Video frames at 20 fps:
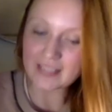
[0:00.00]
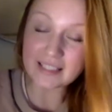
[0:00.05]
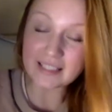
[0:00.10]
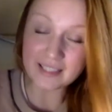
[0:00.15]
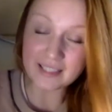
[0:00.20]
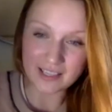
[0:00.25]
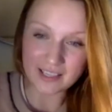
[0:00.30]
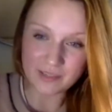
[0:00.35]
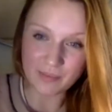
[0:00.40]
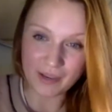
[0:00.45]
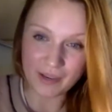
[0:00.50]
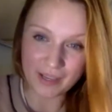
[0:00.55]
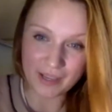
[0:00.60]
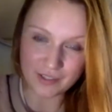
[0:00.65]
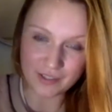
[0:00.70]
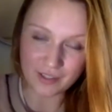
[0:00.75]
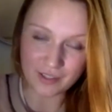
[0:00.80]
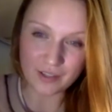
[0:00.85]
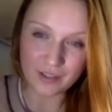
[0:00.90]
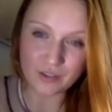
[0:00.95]
say to my
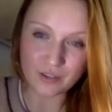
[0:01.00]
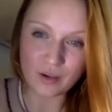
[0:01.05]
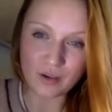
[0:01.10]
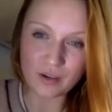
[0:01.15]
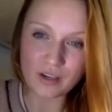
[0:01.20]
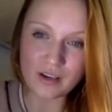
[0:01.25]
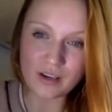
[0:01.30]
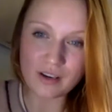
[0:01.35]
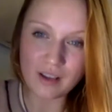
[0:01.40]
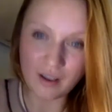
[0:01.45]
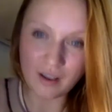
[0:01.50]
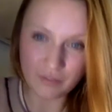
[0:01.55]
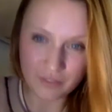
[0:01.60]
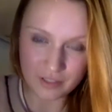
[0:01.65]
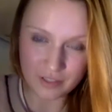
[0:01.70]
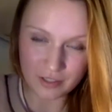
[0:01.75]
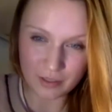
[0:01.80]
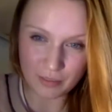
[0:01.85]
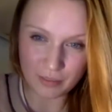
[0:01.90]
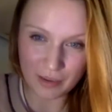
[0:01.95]
agent, I'd love to
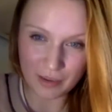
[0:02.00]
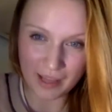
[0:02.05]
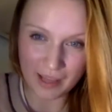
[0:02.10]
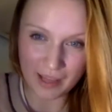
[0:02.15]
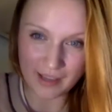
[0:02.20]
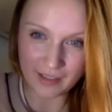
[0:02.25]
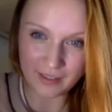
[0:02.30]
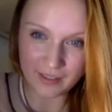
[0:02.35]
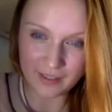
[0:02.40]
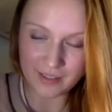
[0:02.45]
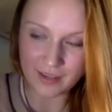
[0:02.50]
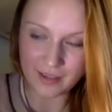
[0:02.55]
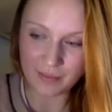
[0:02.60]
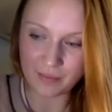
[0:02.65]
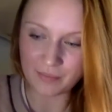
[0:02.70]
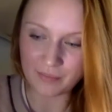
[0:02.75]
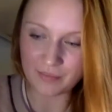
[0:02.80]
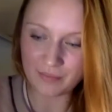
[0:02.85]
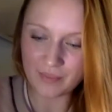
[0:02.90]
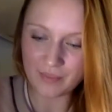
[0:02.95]
do a play, because
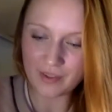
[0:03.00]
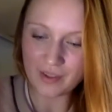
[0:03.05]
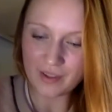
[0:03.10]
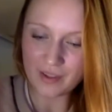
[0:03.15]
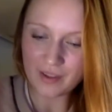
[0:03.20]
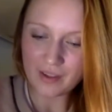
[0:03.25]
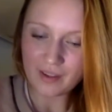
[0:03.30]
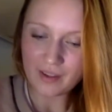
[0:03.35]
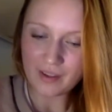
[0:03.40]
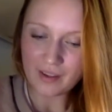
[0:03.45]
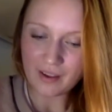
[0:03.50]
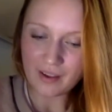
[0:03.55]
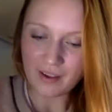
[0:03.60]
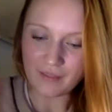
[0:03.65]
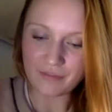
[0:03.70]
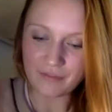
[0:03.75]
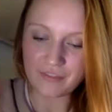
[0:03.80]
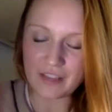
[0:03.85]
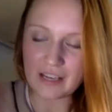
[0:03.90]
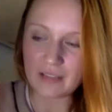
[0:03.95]
I'm
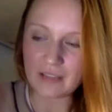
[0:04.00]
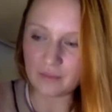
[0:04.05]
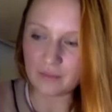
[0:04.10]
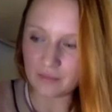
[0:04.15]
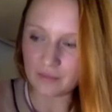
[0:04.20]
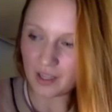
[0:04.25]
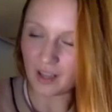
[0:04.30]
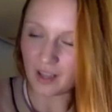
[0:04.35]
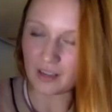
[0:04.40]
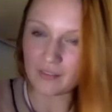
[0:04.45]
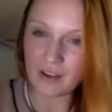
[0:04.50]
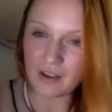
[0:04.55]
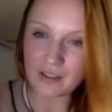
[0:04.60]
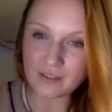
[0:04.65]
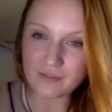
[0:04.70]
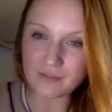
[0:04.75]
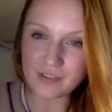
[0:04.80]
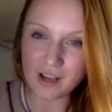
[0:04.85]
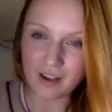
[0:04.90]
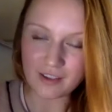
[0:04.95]
feeling kind of out of
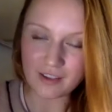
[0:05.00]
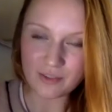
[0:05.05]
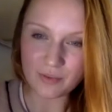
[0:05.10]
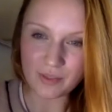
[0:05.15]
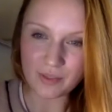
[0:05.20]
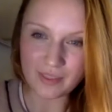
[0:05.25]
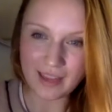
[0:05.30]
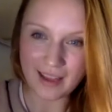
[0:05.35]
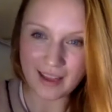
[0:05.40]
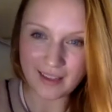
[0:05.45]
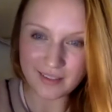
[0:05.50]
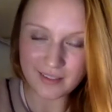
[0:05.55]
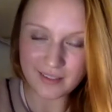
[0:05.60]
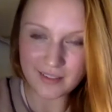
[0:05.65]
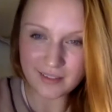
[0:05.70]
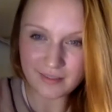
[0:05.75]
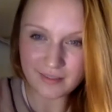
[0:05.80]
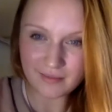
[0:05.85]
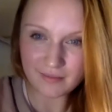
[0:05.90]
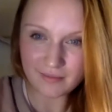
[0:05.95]
touch with that
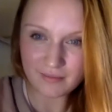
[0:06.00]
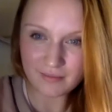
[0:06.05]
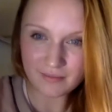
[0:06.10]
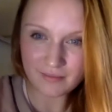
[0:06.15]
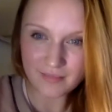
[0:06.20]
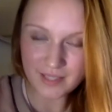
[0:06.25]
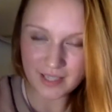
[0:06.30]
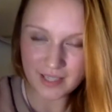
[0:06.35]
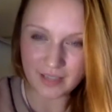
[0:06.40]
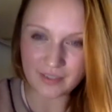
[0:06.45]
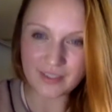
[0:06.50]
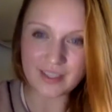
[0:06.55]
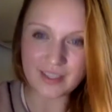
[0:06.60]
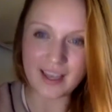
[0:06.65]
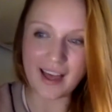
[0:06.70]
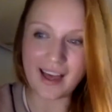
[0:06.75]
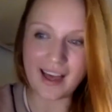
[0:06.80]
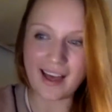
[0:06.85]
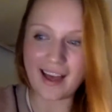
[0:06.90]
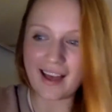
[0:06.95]
skill
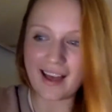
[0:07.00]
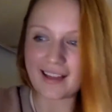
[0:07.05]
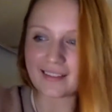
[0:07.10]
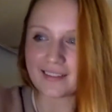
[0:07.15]
set and